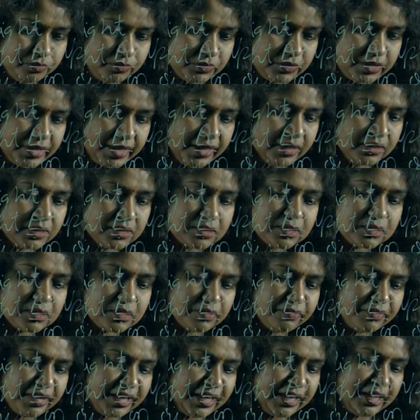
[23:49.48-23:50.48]
right. This is a
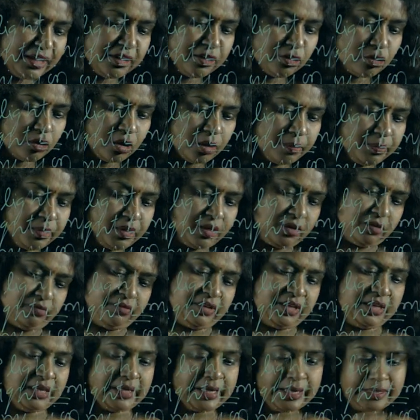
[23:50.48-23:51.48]
very in topic, a
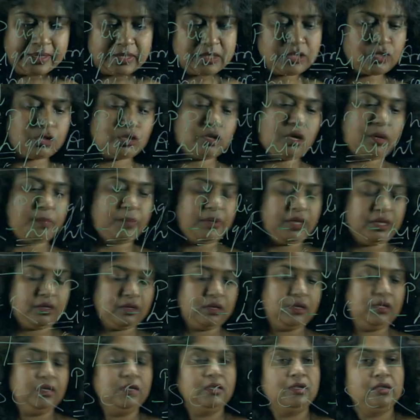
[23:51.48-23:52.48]
very latest topic.
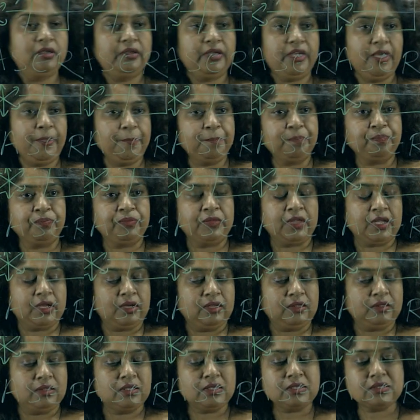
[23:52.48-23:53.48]
Okay.
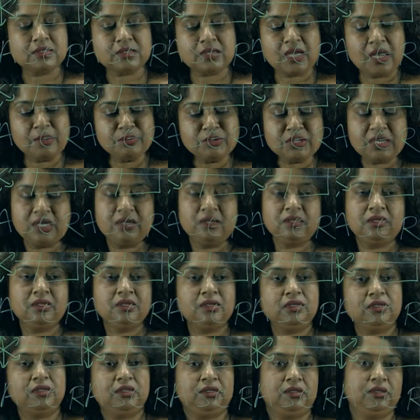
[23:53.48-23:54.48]
This comes under
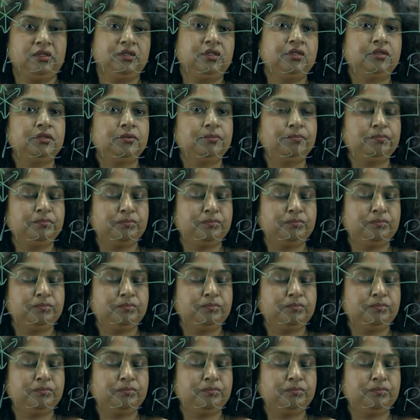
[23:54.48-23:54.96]
the